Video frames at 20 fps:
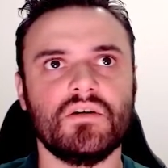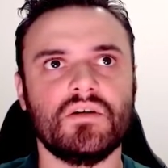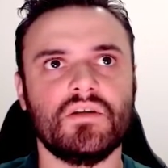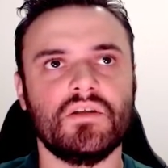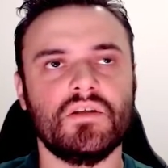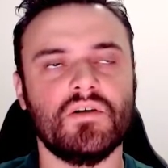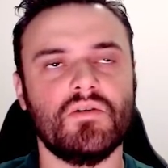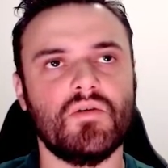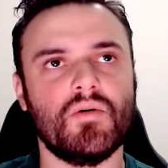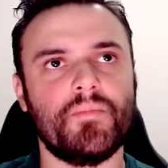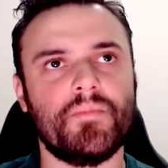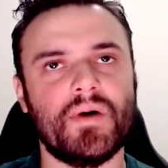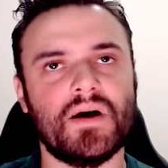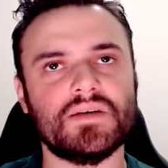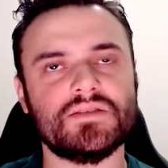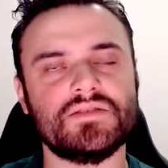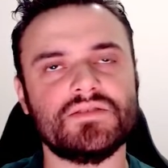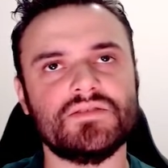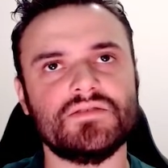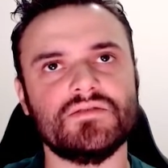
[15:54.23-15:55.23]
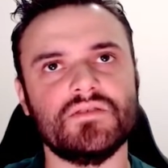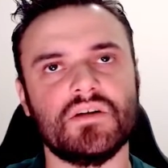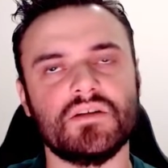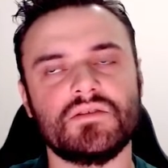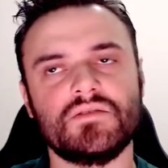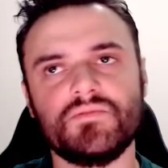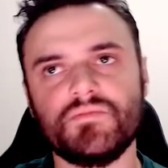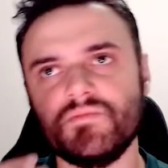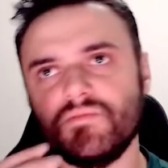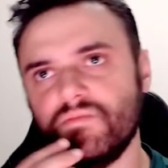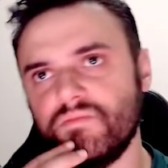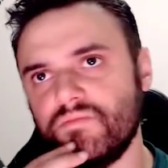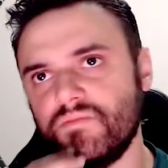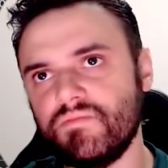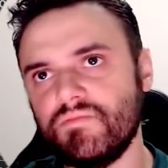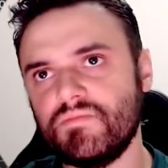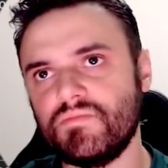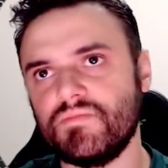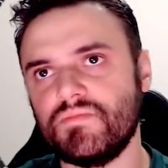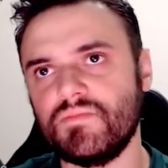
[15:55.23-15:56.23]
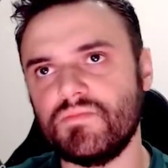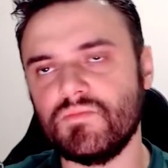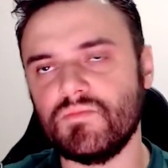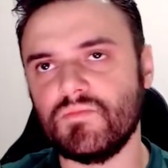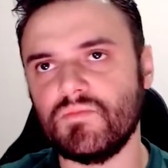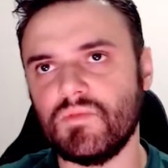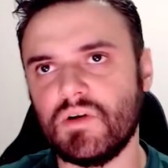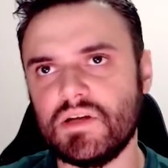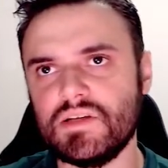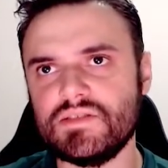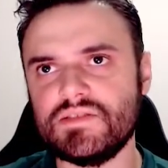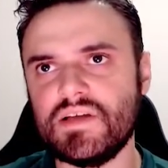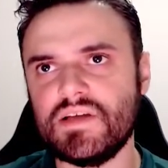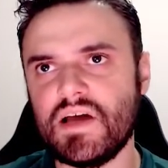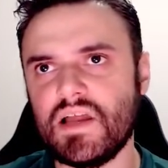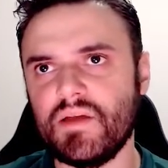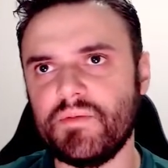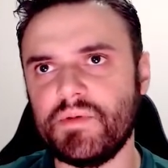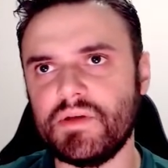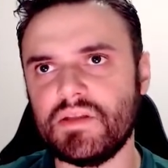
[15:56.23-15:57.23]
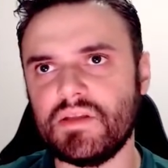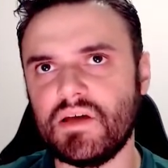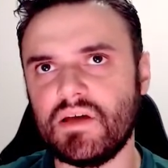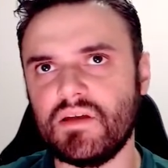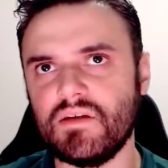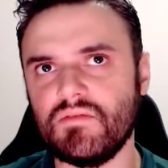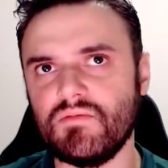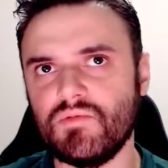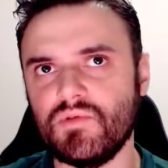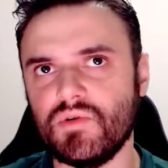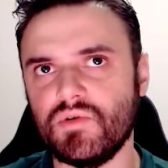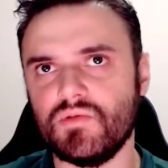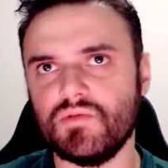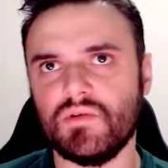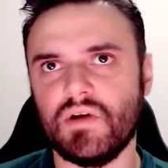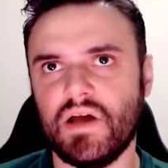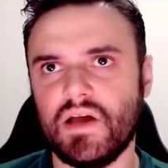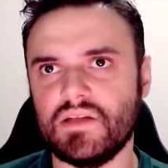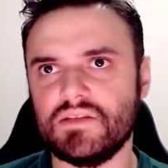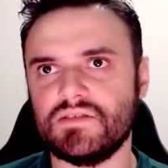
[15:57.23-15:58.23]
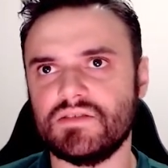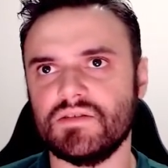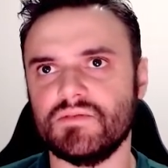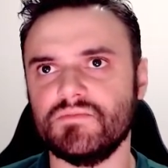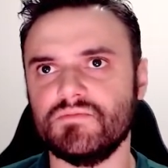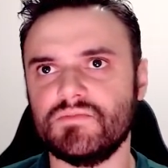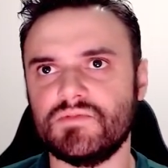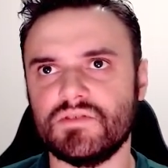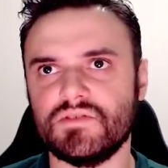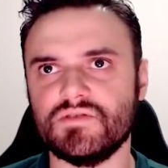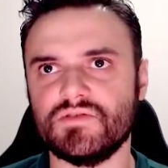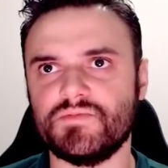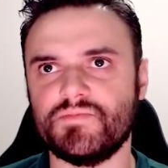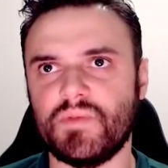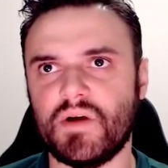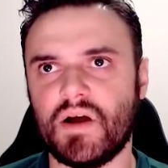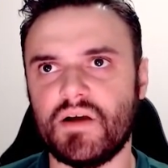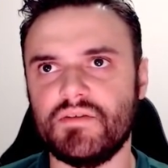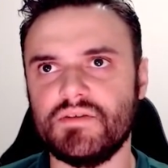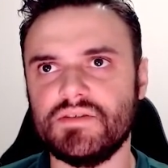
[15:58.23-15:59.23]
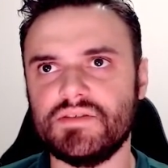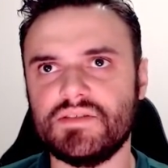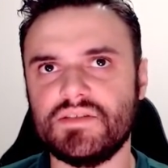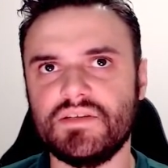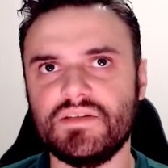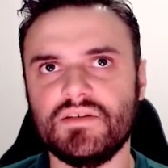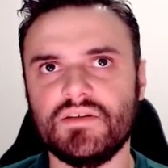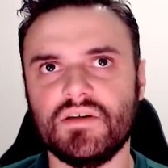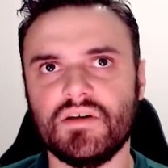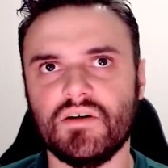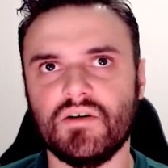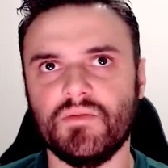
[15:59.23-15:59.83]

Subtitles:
No, opacity is not. What is the element that it will add some transparency? Oh,